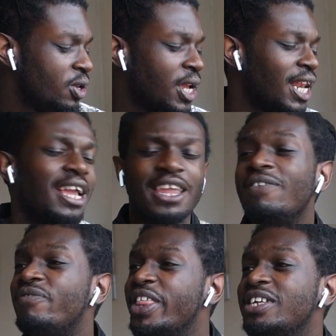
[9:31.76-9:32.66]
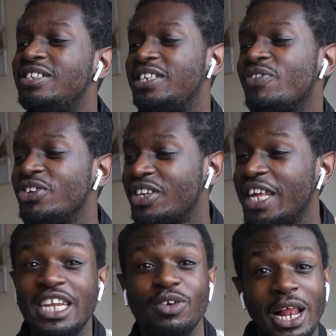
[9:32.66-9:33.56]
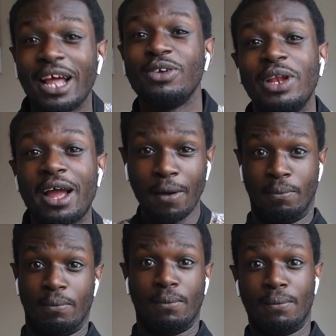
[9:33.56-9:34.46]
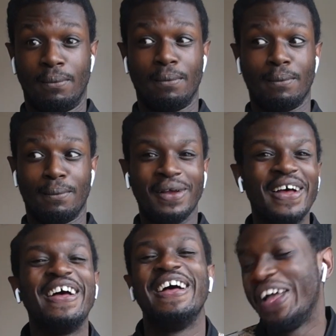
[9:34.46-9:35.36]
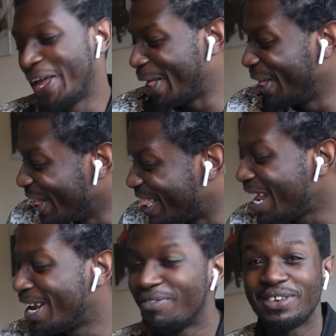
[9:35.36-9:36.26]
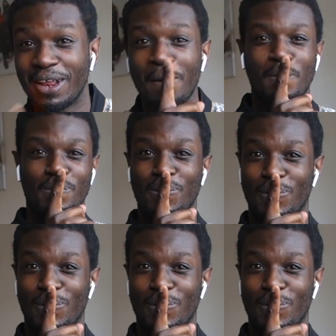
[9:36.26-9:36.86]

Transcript: can I give this certificate today? They were like, they loved it up.